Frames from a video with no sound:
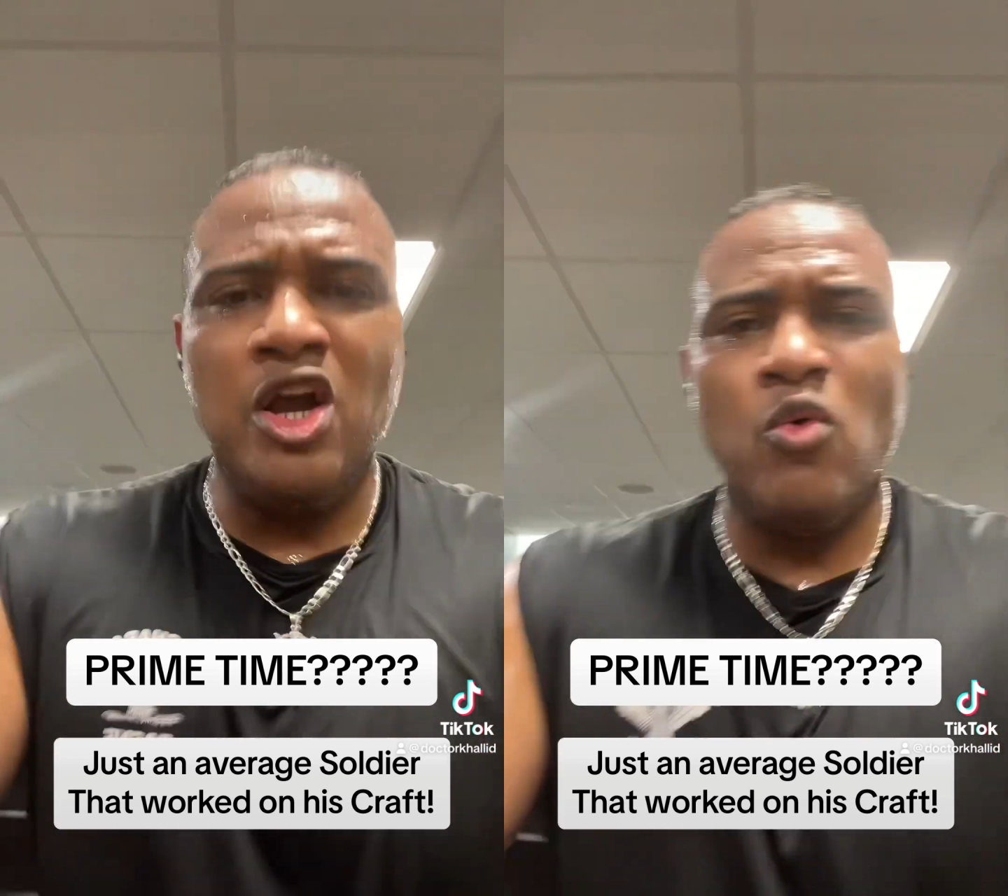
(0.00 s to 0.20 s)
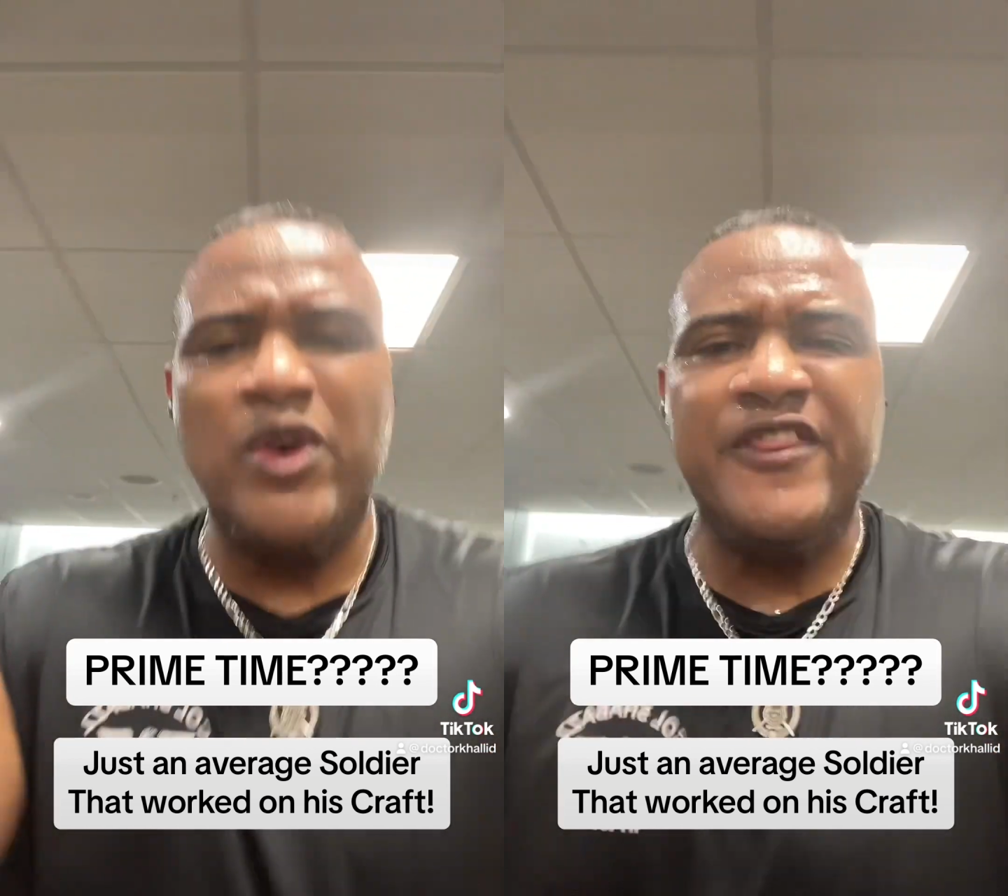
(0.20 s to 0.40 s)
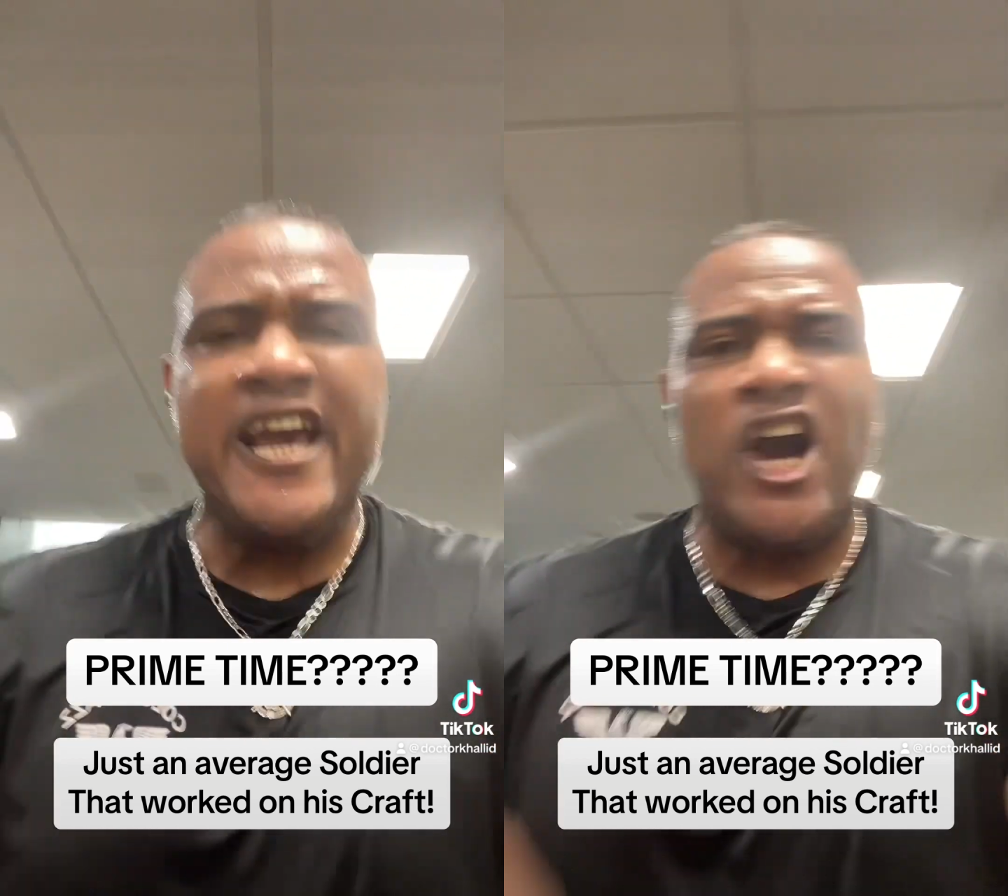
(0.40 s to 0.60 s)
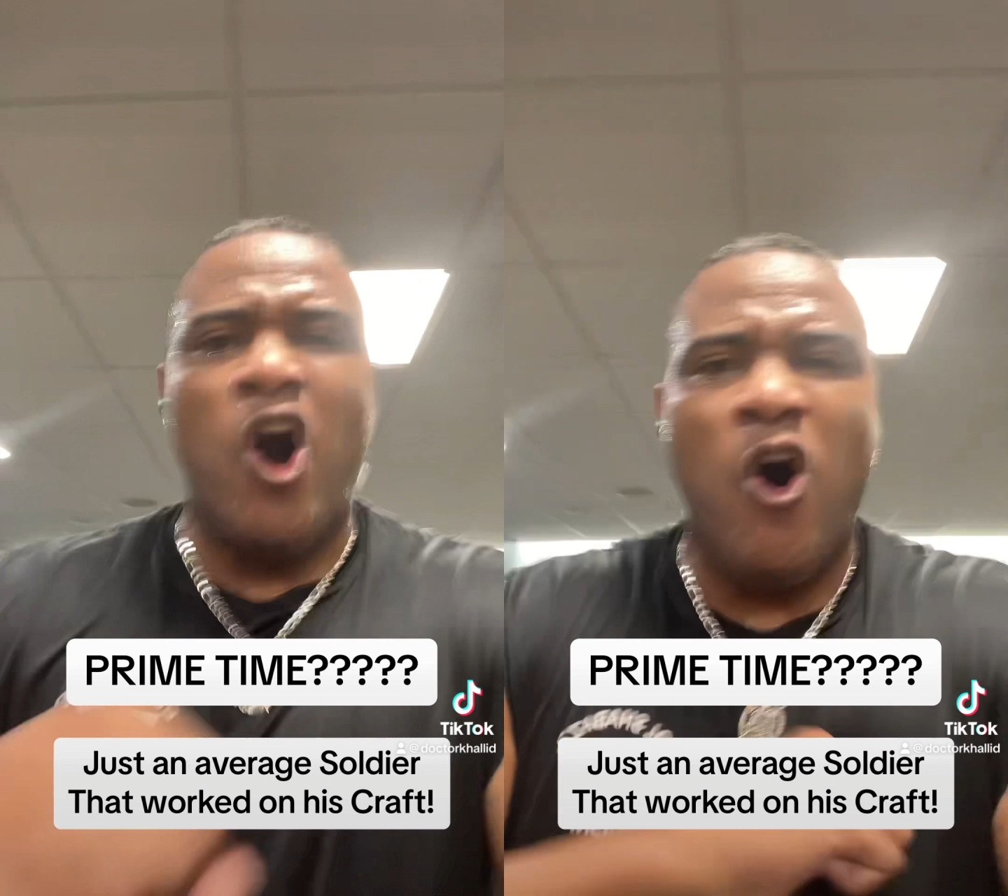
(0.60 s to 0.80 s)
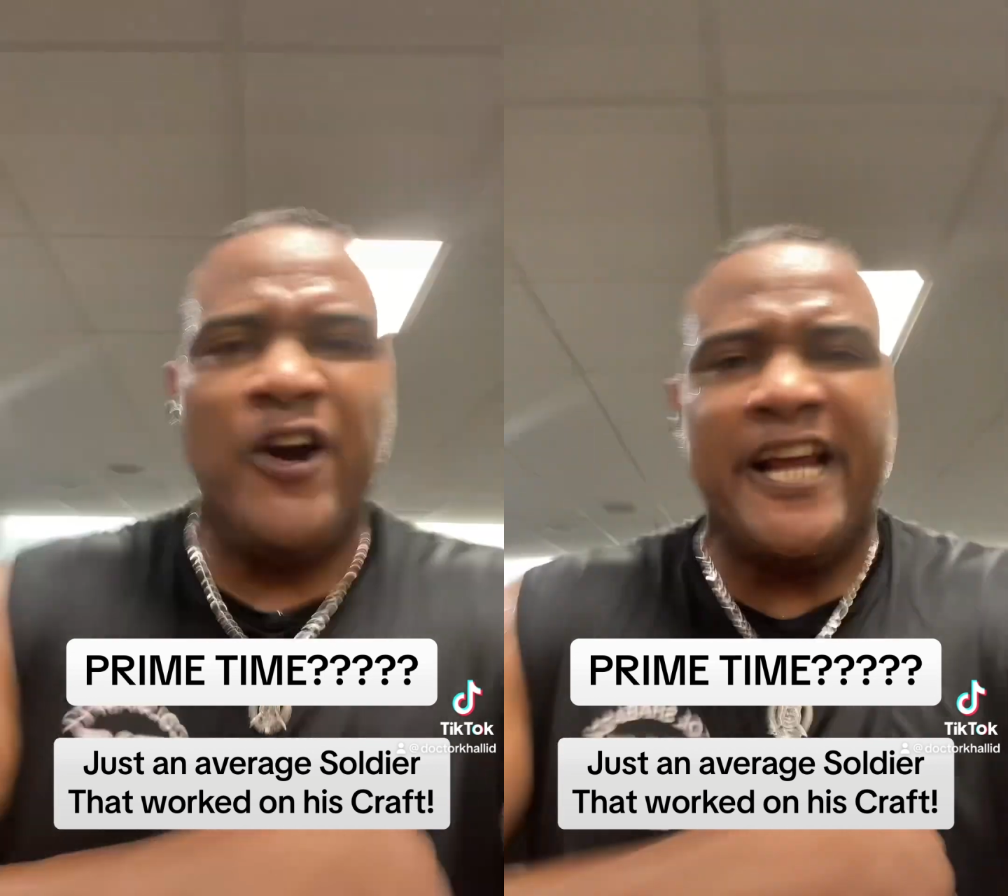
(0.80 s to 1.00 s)
when their
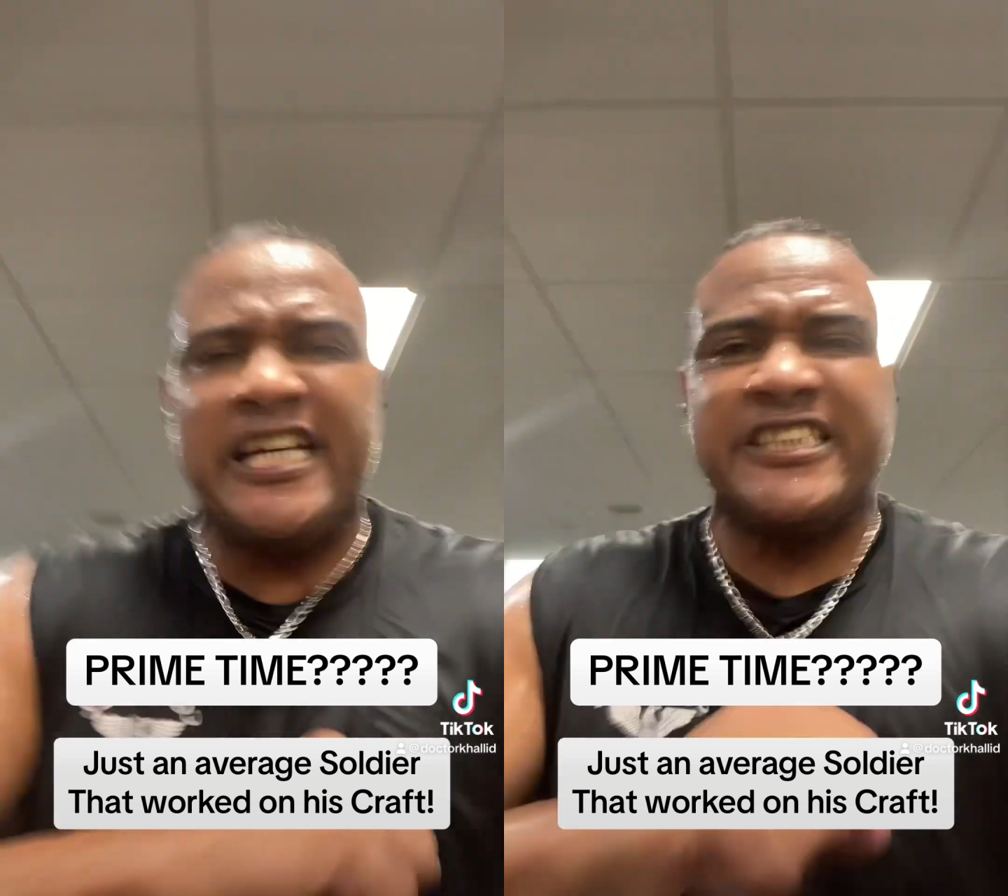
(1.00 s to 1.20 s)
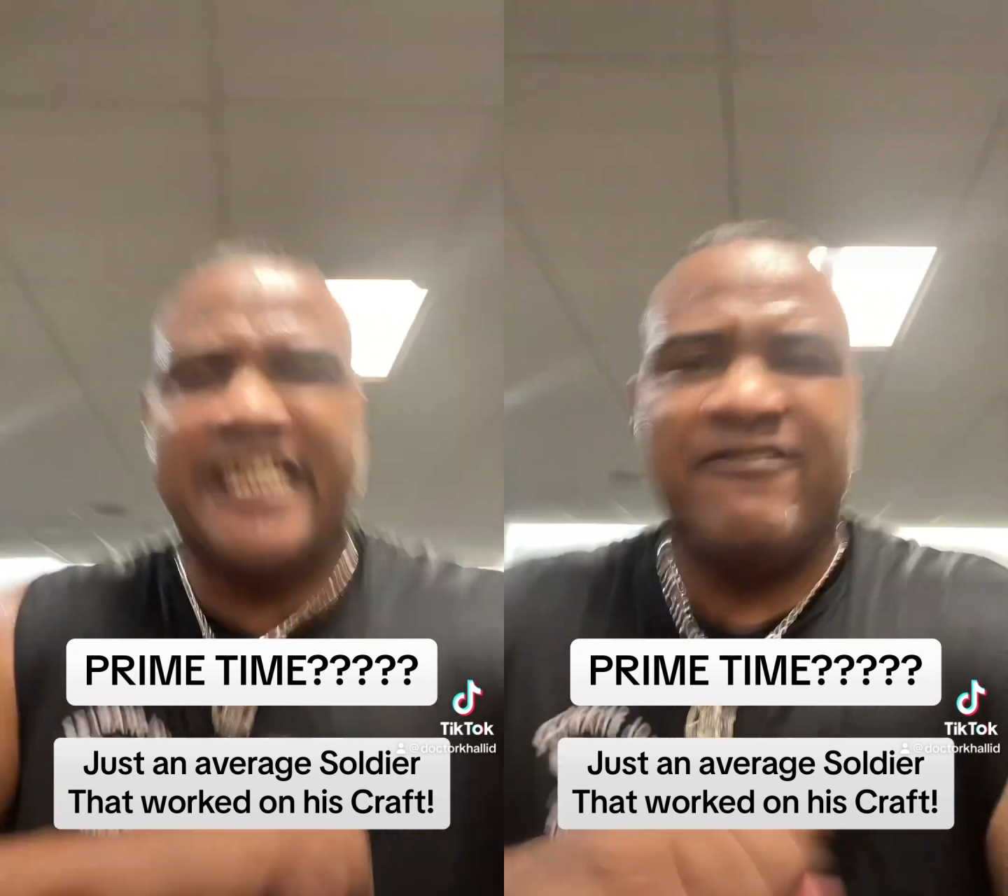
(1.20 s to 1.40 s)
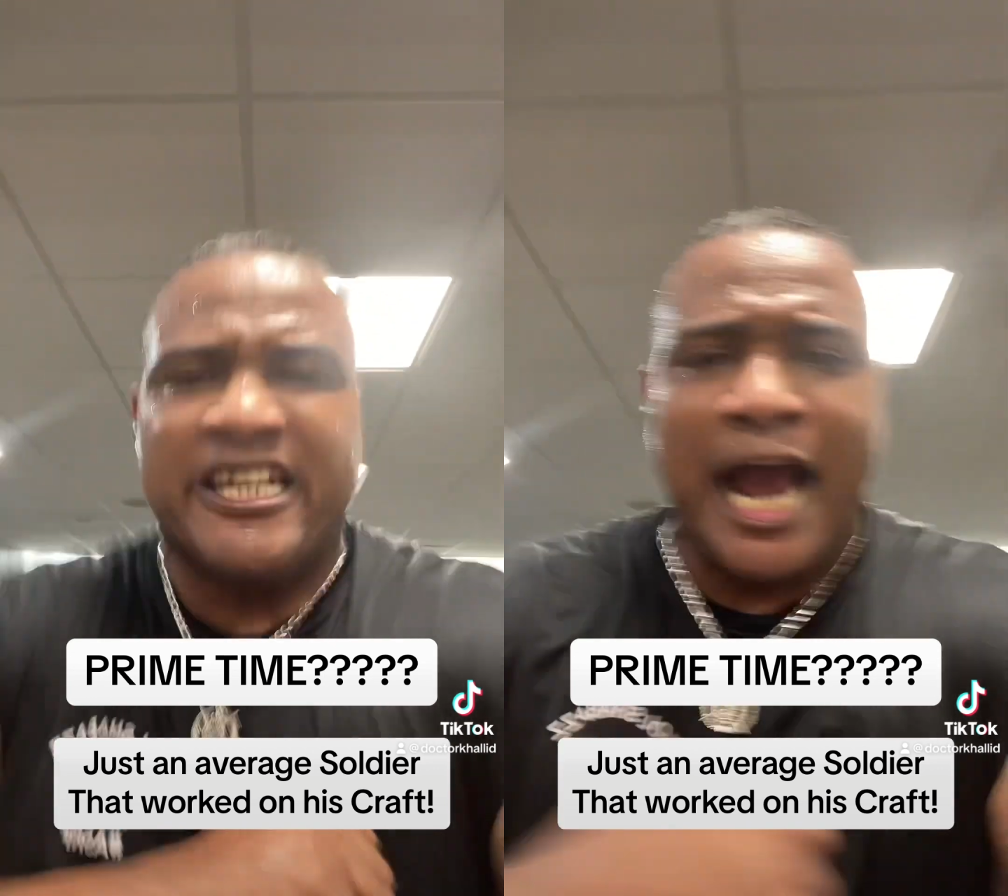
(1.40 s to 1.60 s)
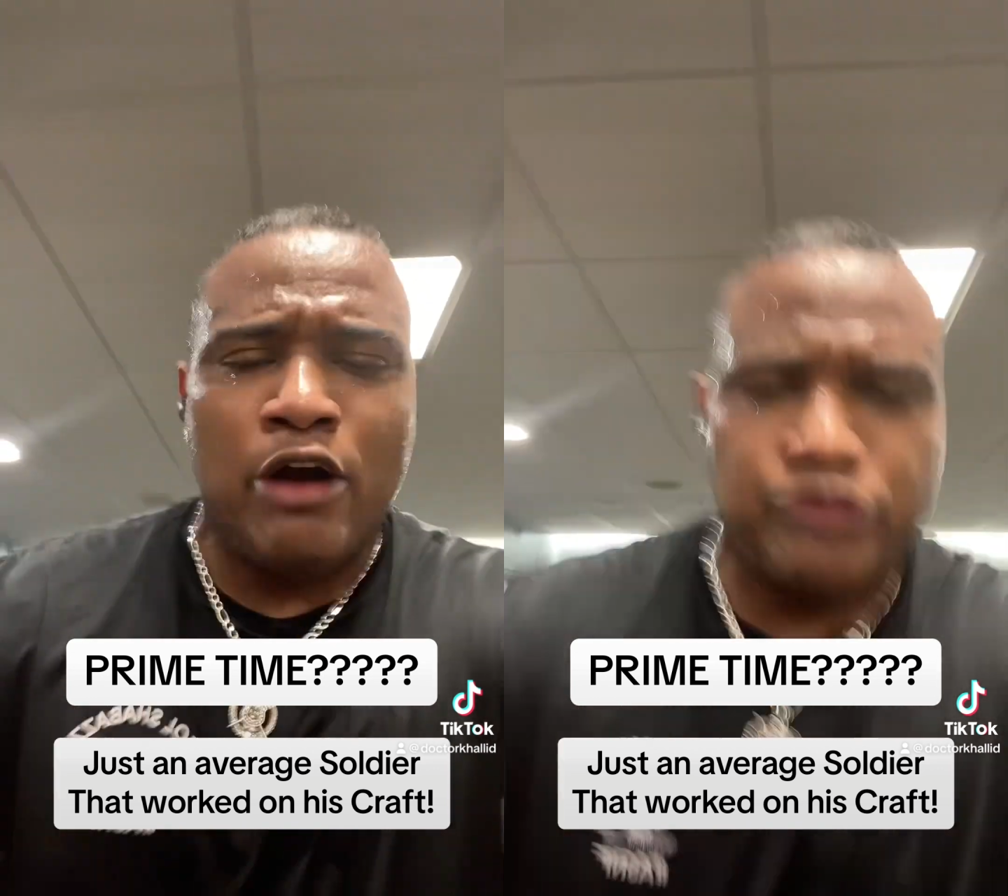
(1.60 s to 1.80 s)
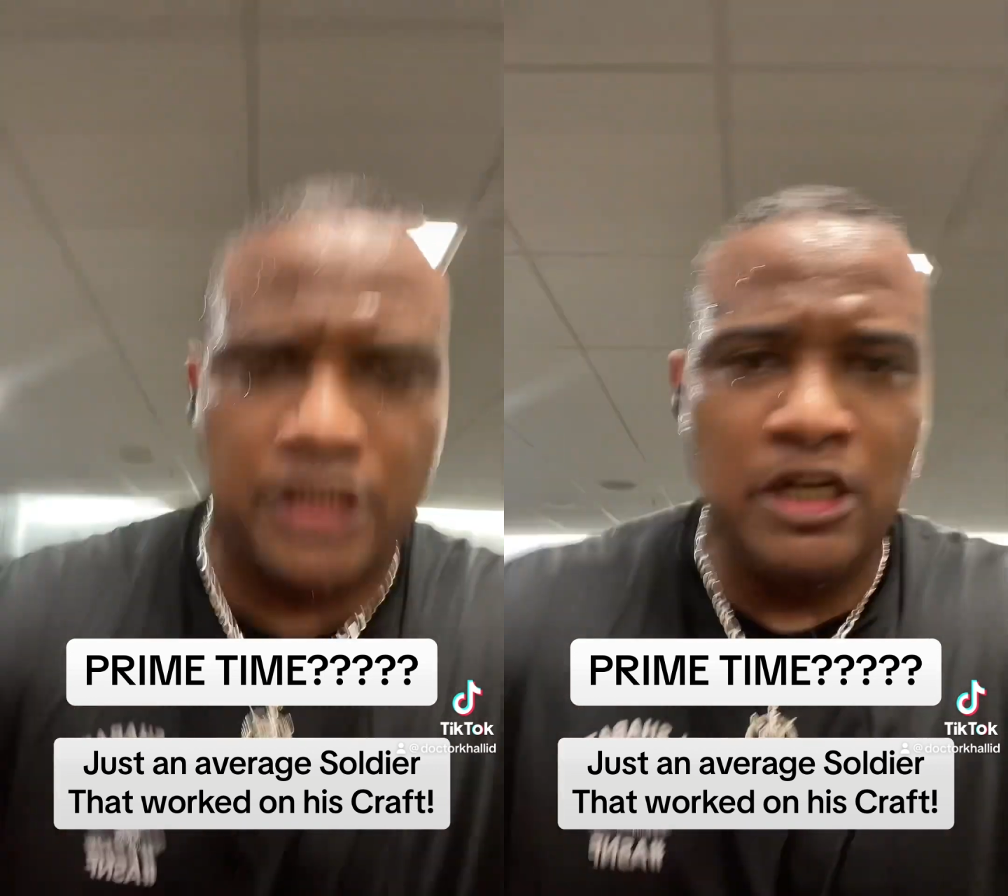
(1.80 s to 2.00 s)
heart has given out,